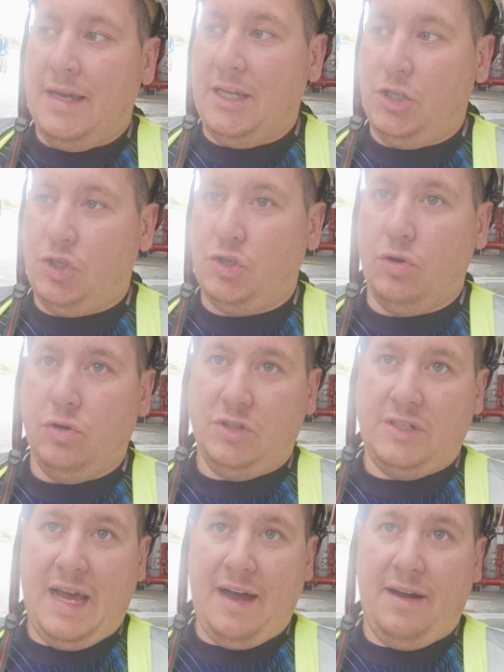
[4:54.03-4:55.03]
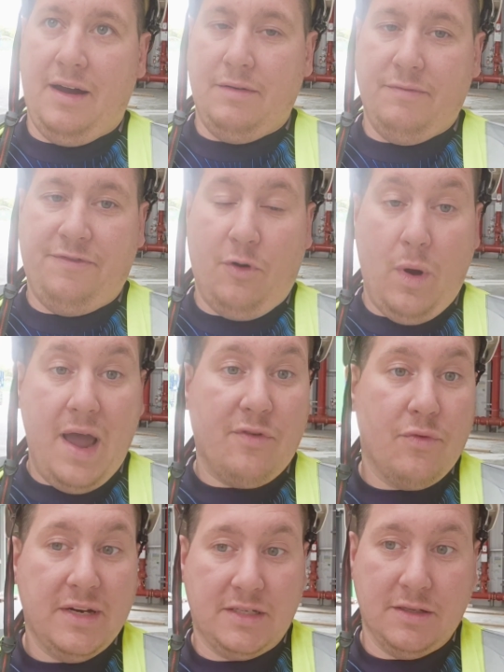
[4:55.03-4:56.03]
It shows that for whatever
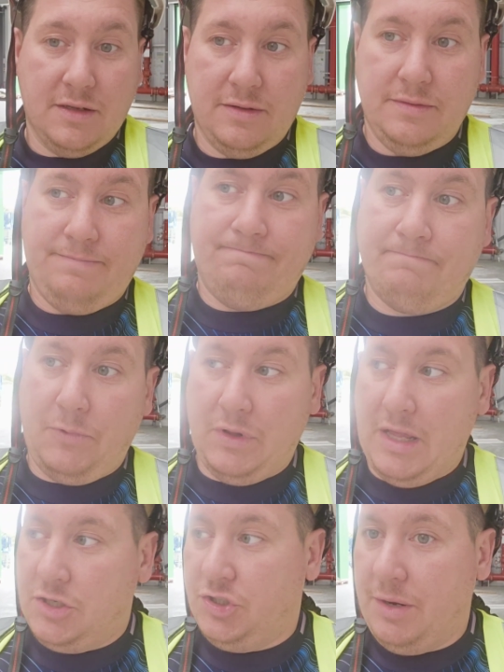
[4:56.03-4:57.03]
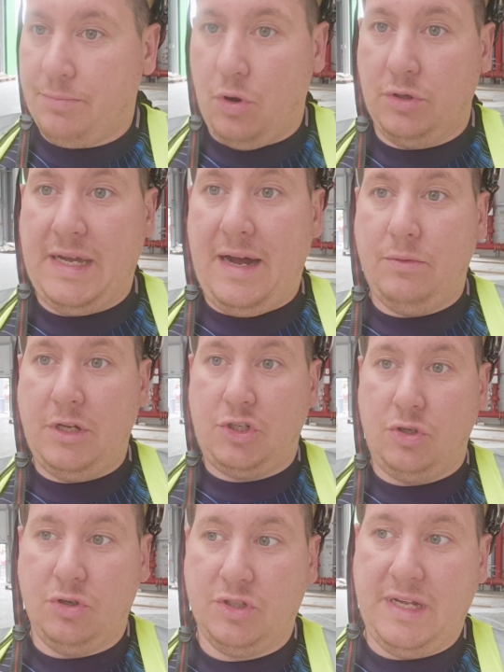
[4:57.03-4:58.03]
reason the relationship broke down, it
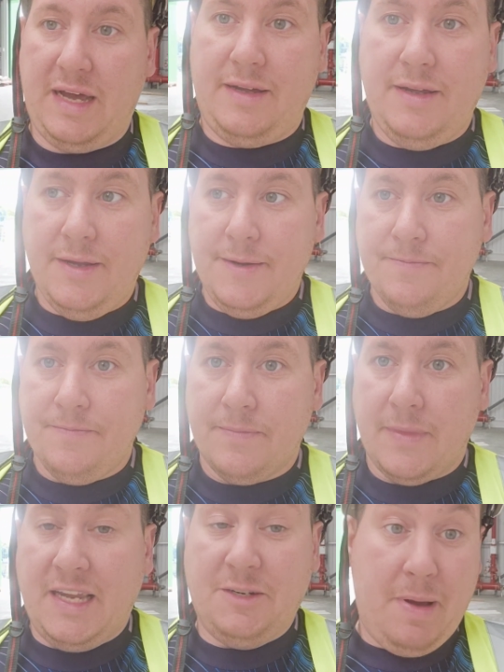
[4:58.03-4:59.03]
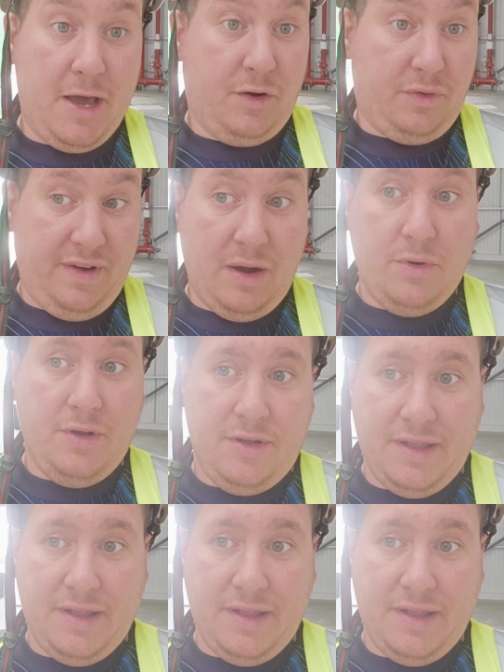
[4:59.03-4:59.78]
shows that he's better off without her.